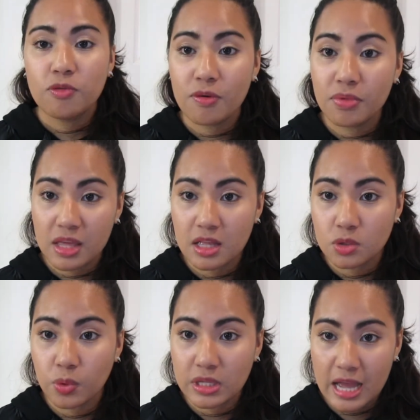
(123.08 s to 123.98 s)
from
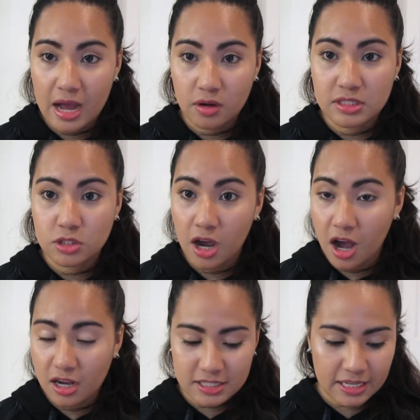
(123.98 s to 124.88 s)
teeth without
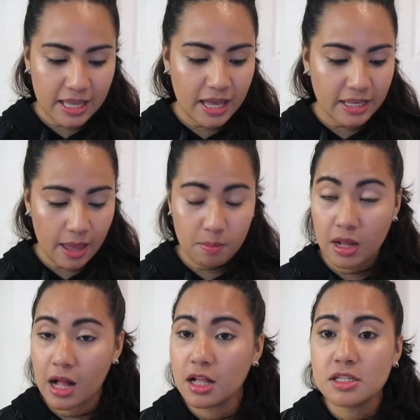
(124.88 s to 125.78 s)
toxic
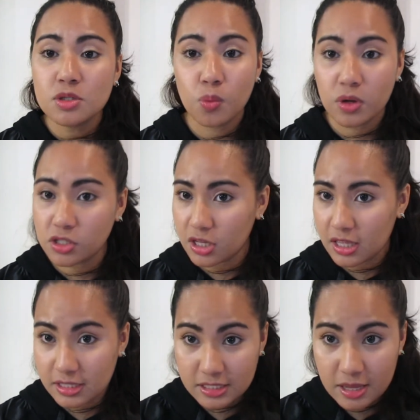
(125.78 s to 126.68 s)
chemicals, which
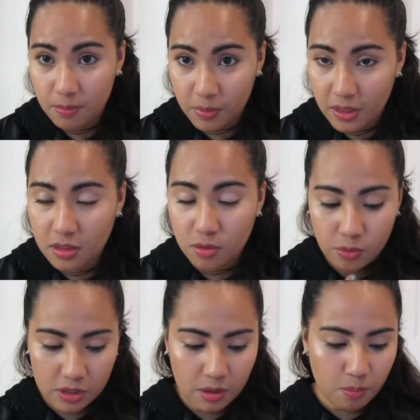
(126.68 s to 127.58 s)
is something
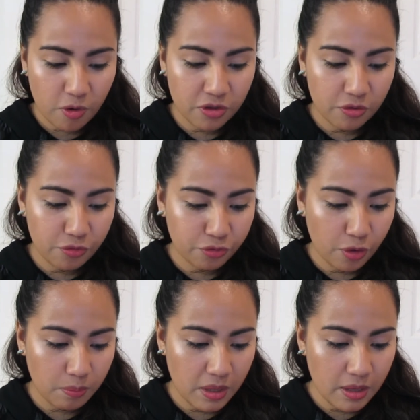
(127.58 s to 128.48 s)
really important for
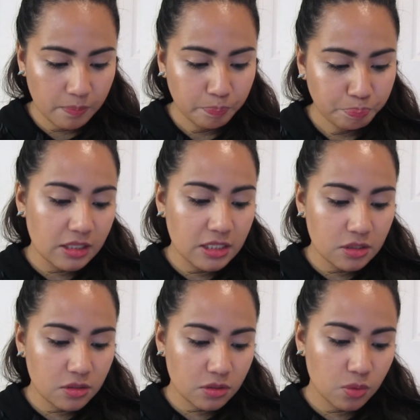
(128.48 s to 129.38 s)
me.
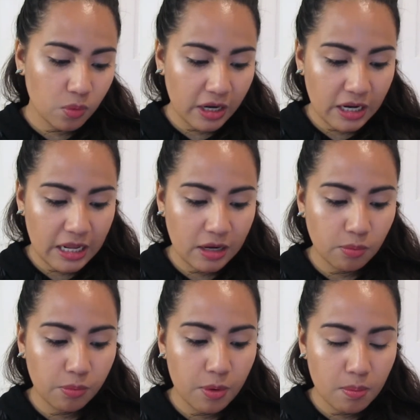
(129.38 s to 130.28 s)
This tooth
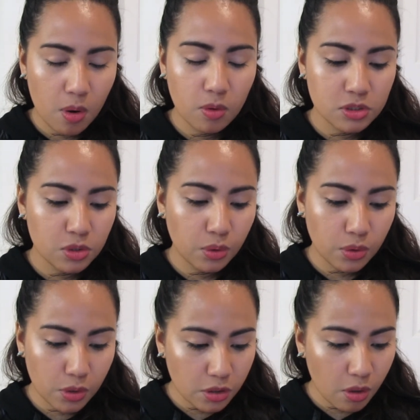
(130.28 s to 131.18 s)
whitening promotes
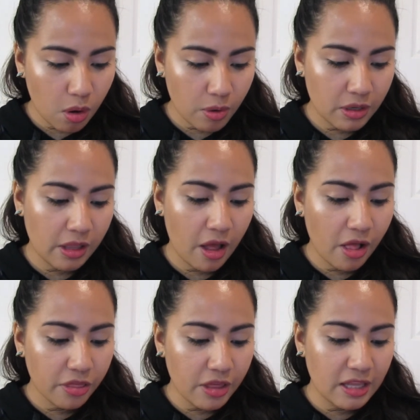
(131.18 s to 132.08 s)
good oral
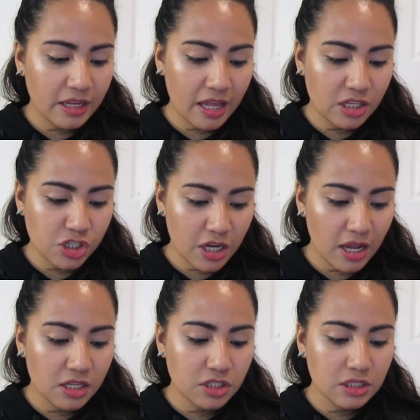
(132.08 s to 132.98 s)
health and can
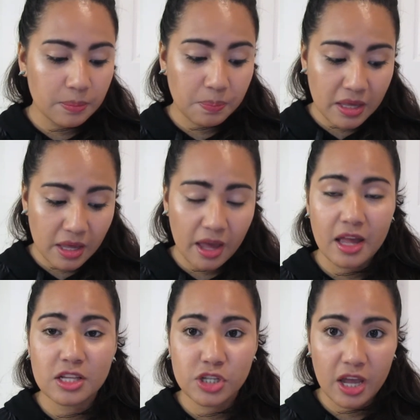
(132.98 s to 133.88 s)
change the
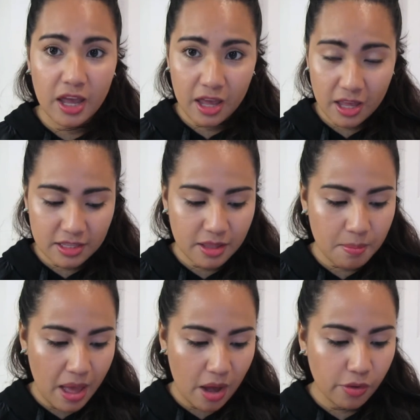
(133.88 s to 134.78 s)
pH in the
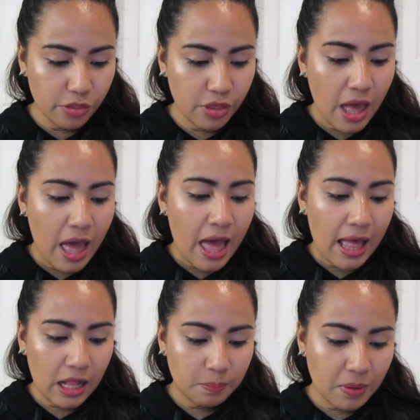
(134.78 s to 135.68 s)
mouth,
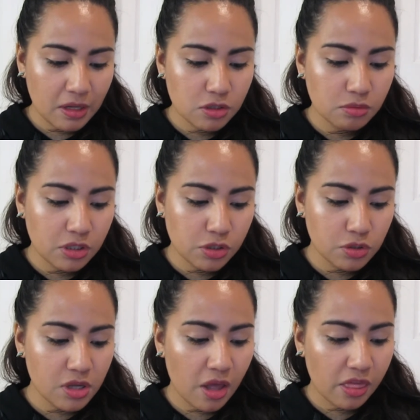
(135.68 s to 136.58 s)
helping to
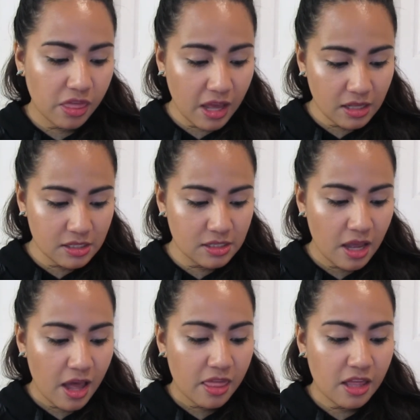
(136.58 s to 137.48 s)
reduce things
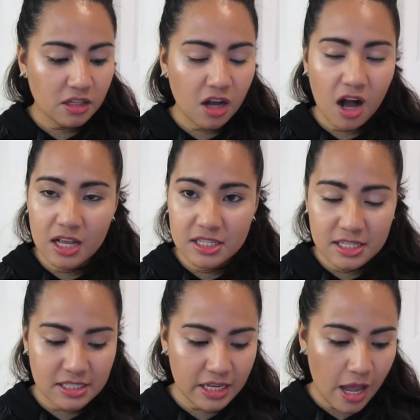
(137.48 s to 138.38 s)
that
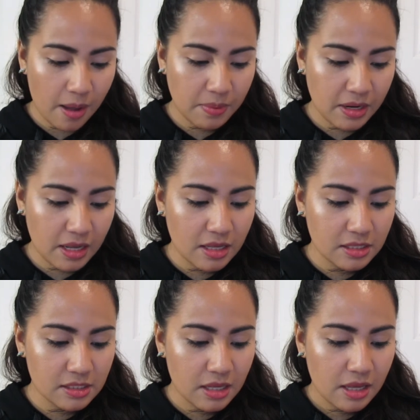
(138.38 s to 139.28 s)
causes
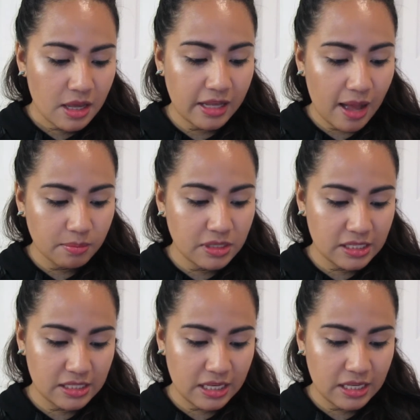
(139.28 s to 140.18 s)
cavities, gum
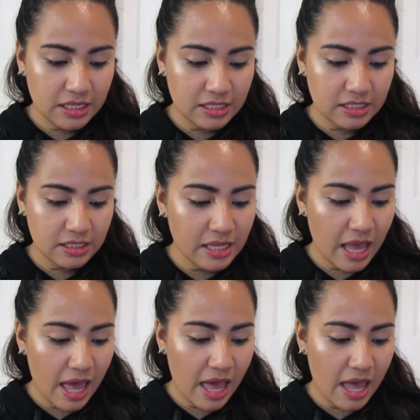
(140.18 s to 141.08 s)
disease,
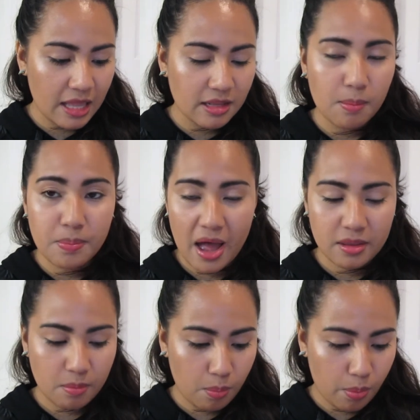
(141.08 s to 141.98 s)
and
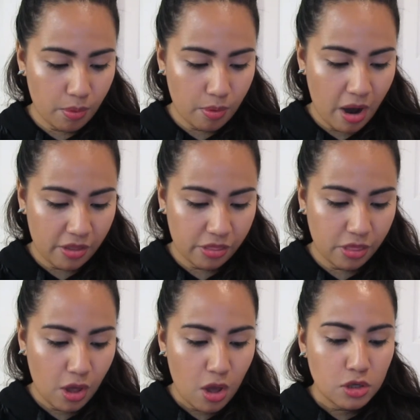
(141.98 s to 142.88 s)
bad
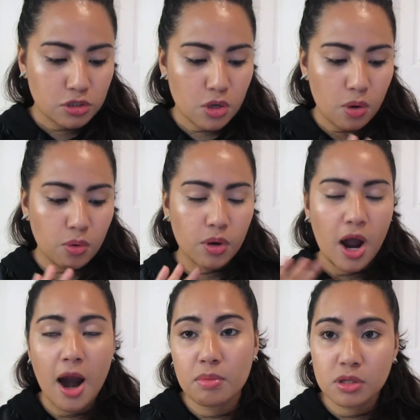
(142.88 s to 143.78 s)
breath. So
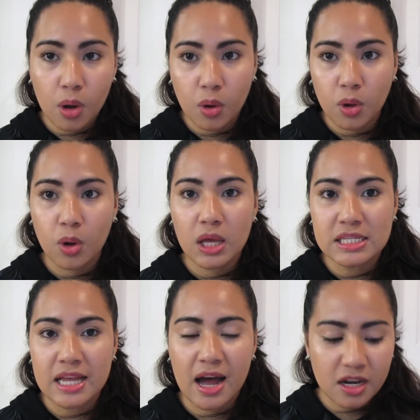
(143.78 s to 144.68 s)
Carbon Coco
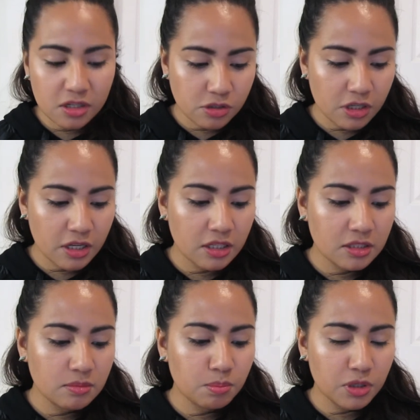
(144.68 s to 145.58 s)
is
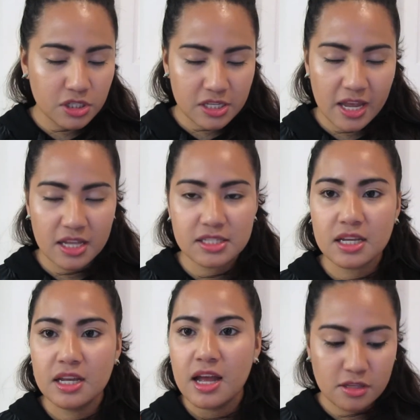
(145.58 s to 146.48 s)
100%
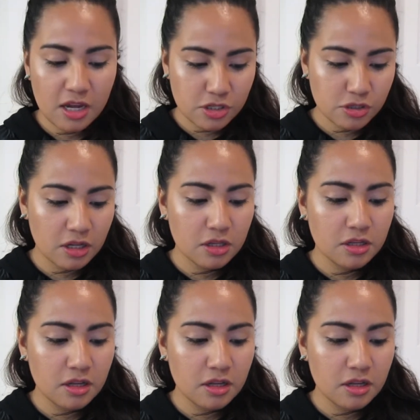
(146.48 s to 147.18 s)
natural